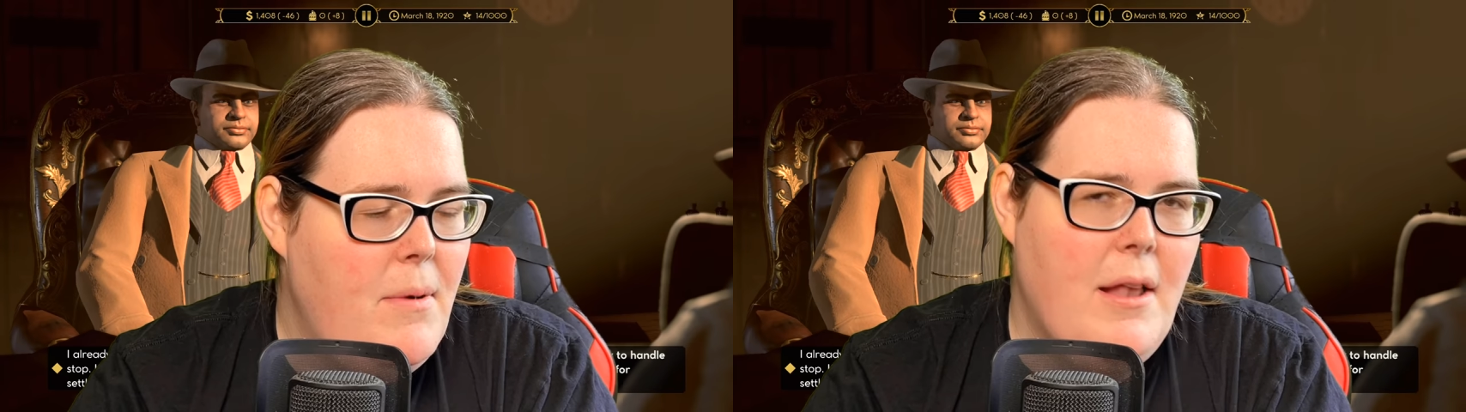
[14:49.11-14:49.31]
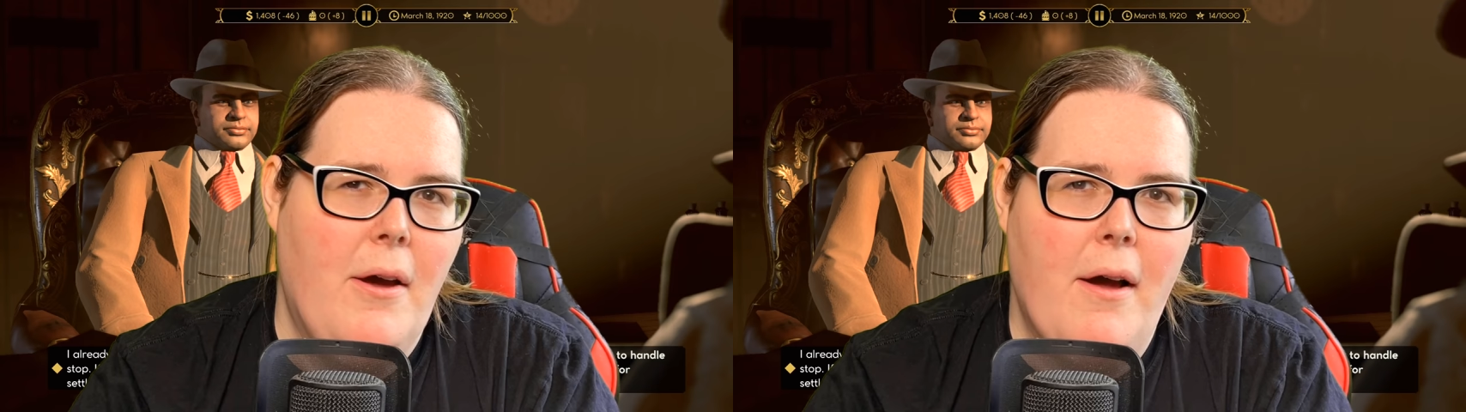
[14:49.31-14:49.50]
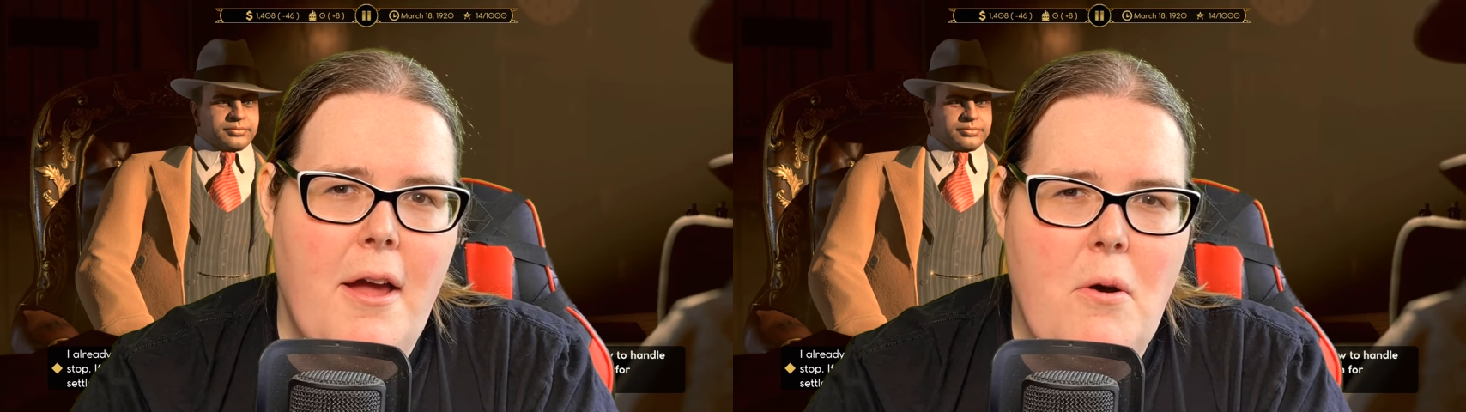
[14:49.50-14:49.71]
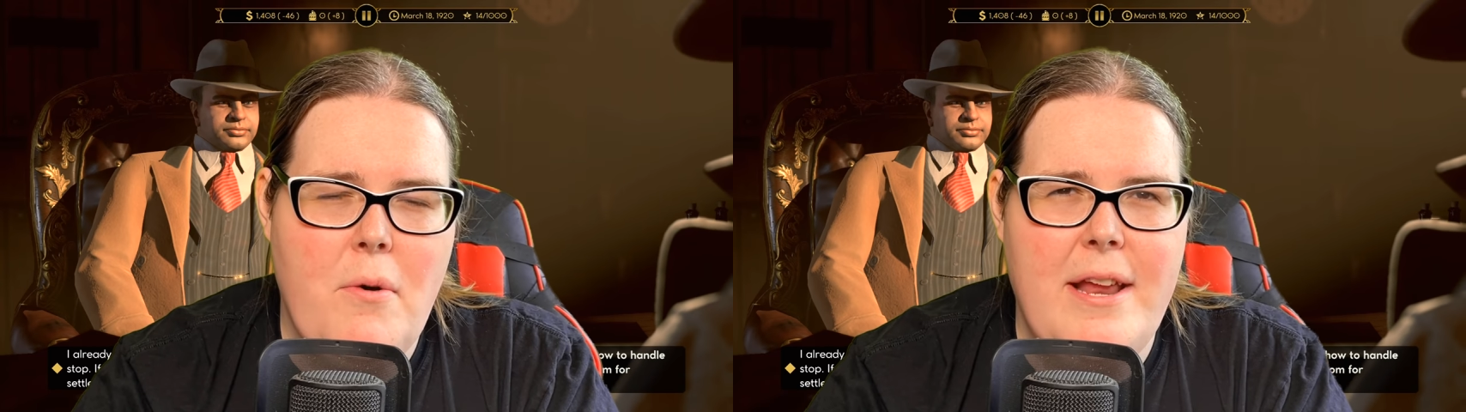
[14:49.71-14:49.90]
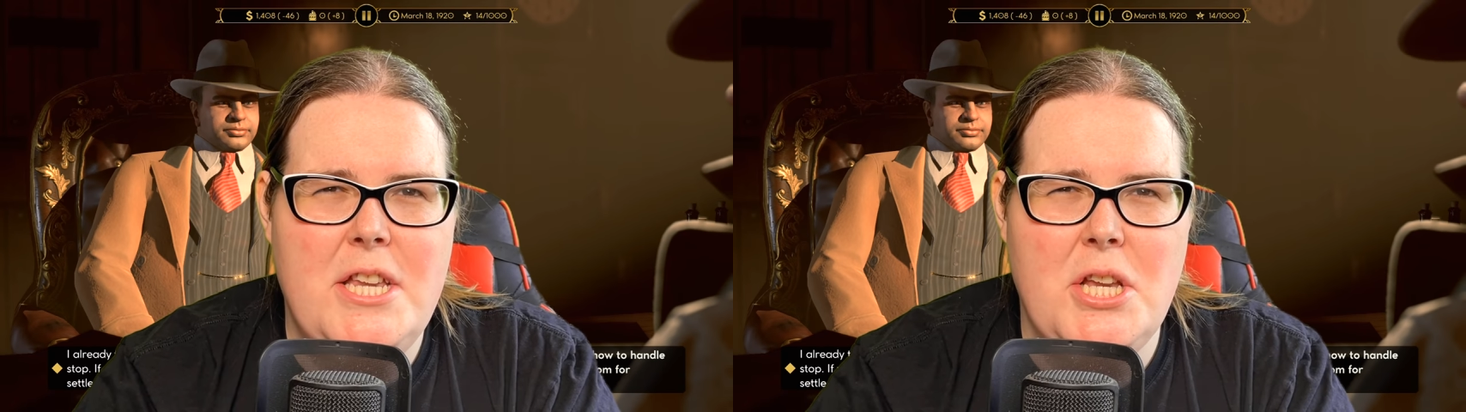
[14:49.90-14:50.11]
Speaker 1: Well, look, I already
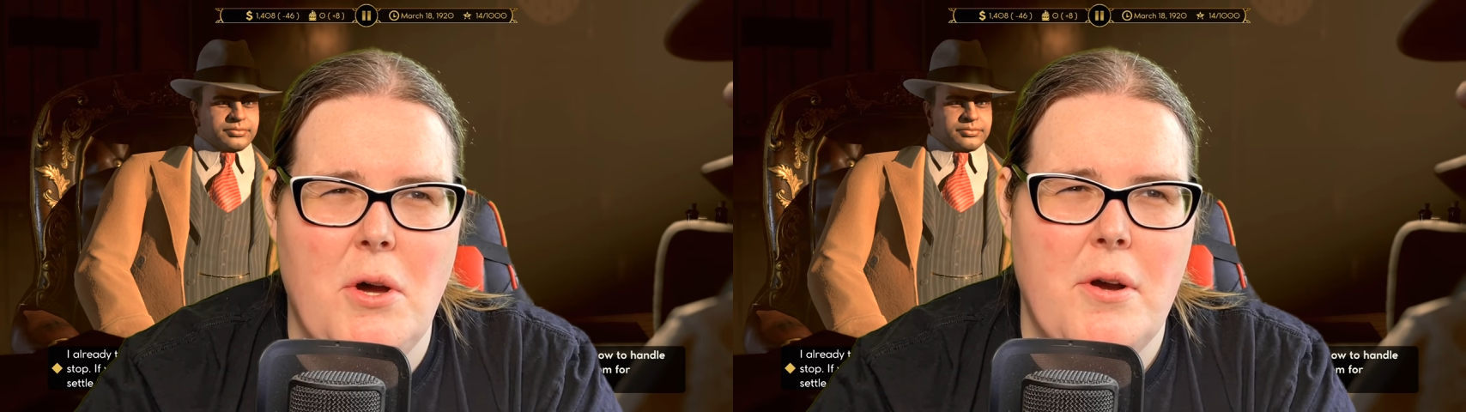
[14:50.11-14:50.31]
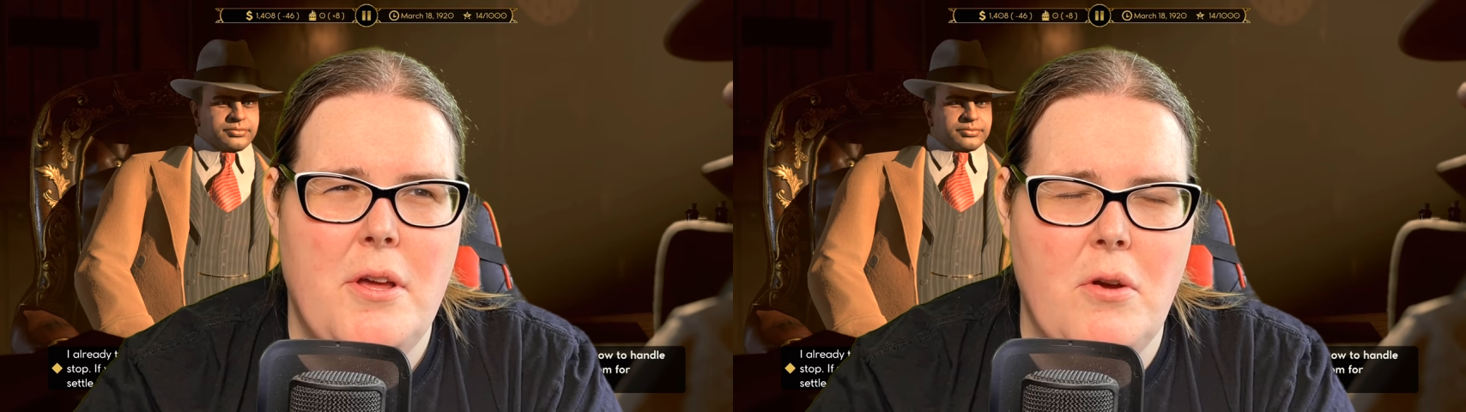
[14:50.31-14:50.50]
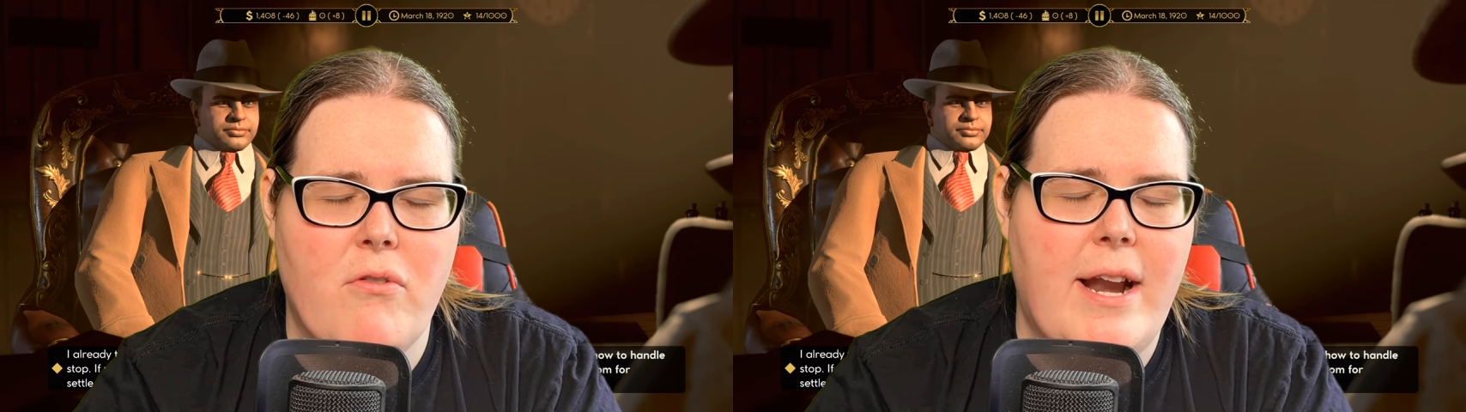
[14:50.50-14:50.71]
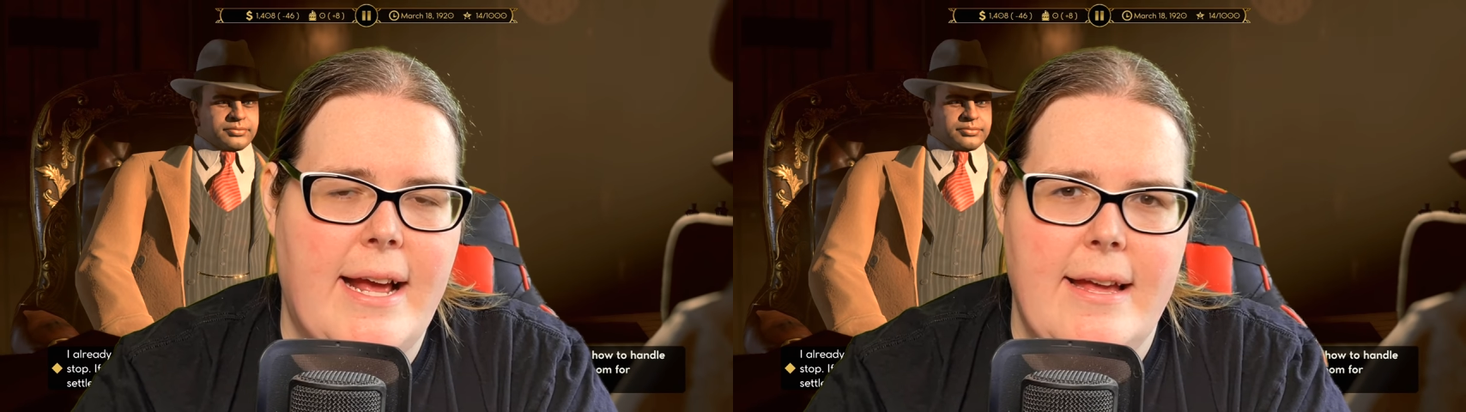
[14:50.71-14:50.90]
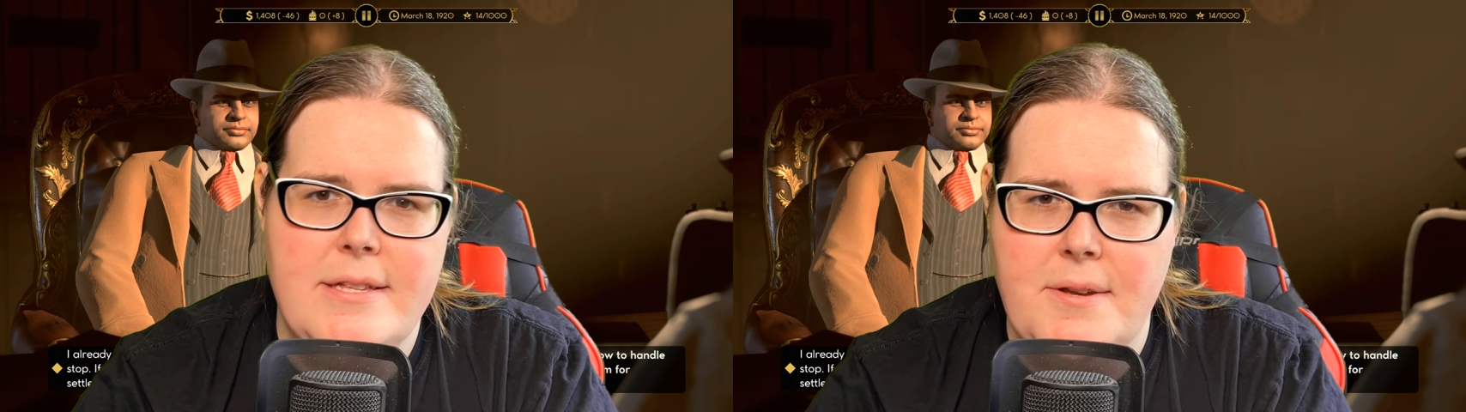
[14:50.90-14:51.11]
took your
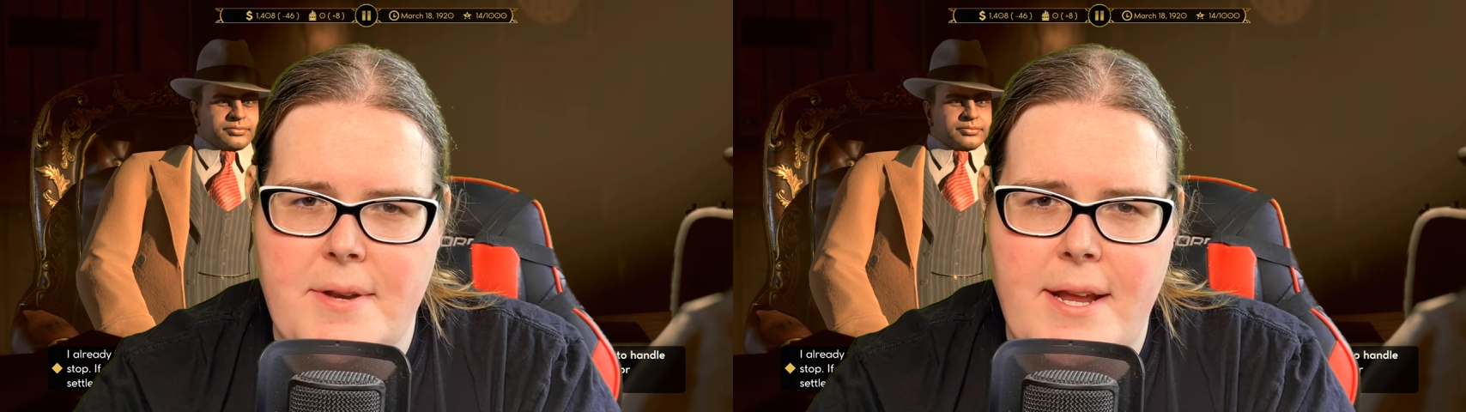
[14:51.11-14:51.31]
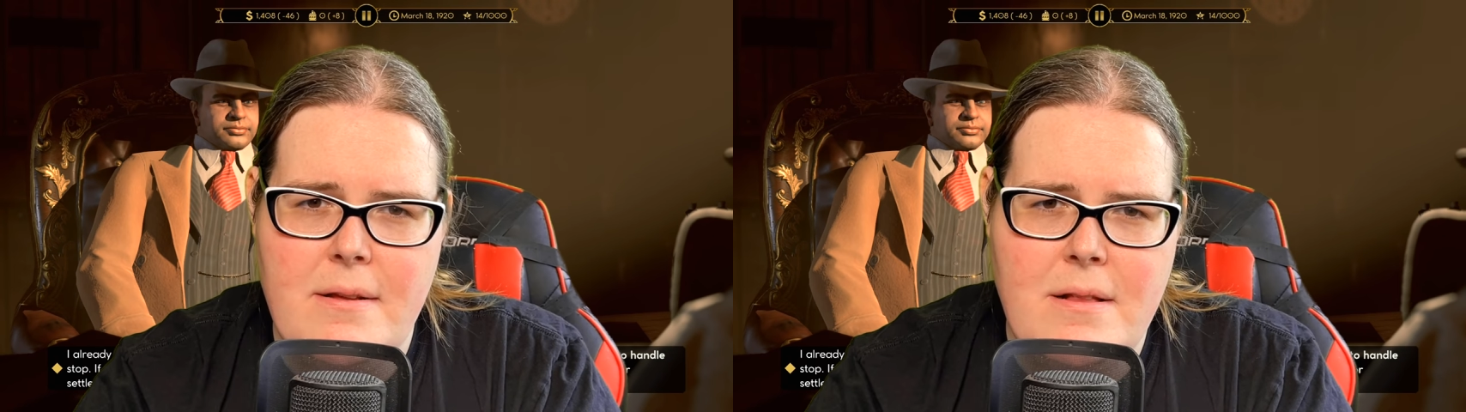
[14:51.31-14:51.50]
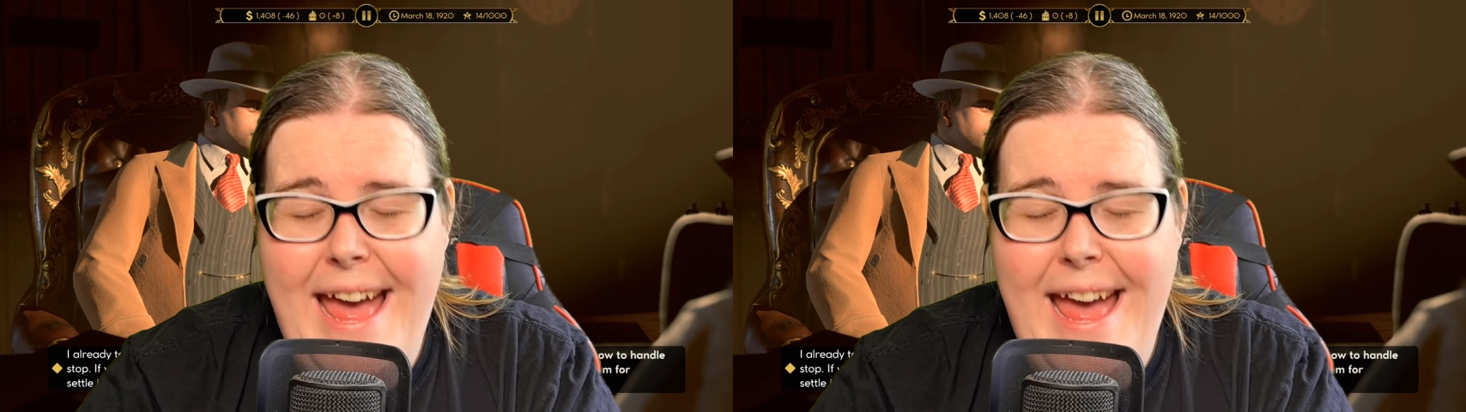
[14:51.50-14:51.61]
rackets, O'Neill,